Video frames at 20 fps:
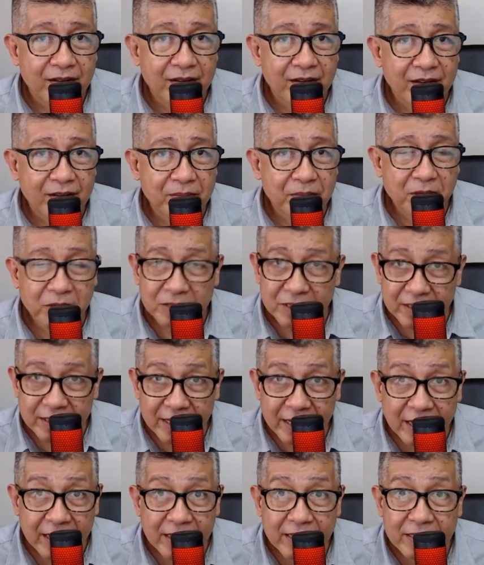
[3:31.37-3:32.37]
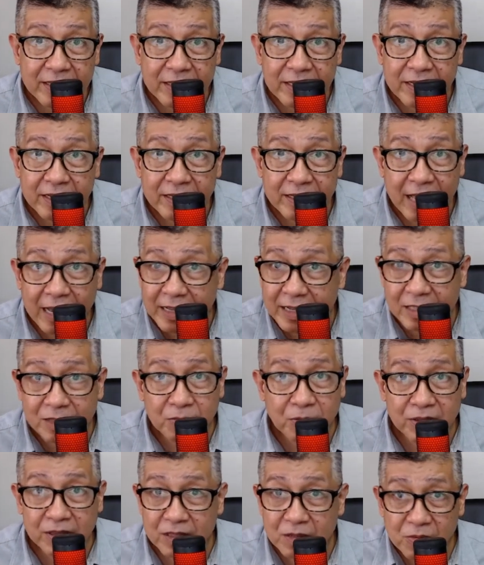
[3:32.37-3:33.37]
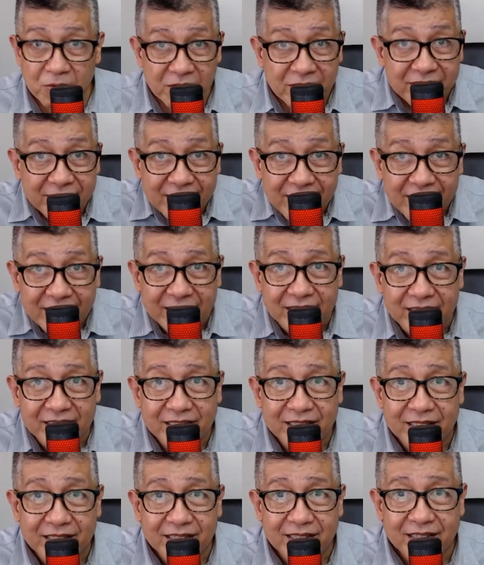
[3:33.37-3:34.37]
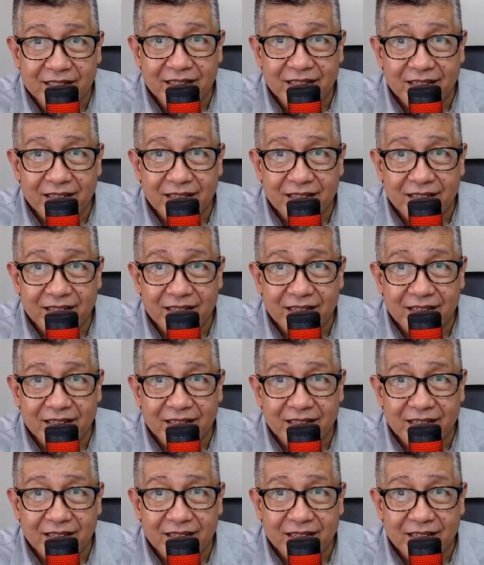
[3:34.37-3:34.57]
Because in the end, that is what the world needs.